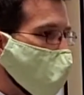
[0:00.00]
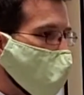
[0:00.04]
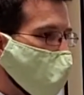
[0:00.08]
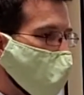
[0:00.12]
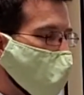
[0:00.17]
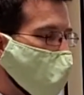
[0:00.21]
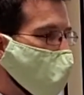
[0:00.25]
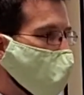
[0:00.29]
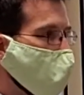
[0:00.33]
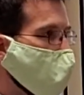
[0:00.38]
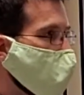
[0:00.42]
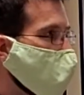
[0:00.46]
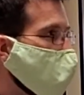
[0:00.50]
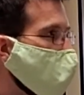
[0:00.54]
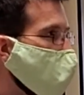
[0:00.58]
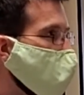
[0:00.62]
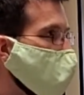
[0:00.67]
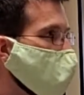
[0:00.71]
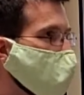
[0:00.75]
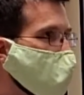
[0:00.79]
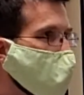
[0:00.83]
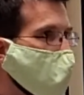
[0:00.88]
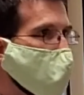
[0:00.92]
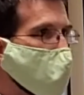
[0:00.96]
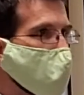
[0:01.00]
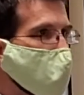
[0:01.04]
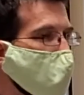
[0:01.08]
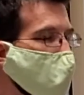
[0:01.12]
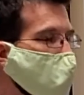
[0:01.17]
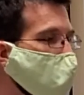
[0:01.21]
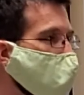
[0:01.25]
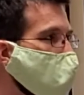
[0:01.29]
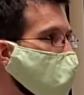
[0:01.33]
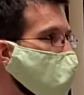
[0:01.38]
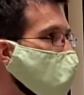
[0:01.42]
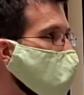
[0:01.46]
but because they
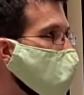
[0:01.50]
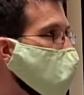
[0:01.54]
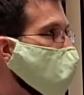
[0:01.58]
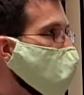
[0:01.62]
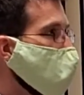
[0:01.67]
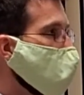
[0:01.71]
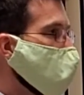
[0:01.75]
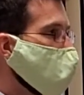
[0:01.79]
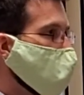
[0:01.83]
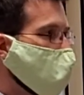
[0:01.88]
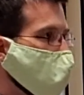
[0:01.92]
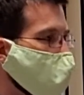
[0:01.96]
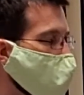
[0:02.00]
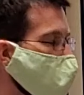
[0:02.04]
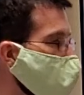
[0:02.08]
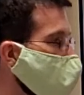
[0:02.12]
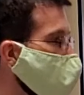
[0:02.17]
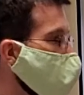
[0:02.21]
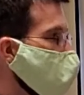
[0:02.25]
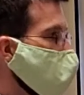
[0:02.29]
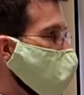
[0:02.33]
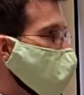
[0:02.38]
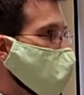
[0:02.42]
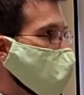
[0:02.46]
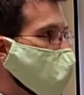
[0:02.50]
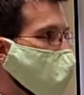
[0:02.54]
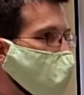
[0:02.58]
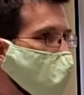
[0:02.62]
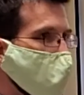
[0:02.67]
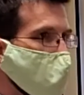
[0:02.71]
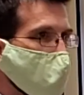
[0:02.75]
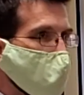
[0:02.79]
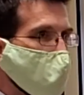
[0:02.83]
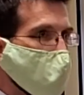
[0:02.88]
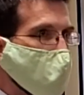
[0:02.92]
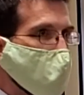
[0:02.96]
might be Sunni or
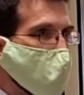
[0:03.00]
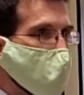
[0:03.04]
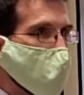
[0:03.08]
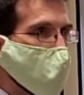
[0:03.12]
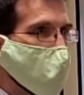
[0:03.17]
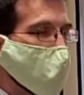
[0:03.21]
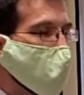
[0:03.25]
Shia,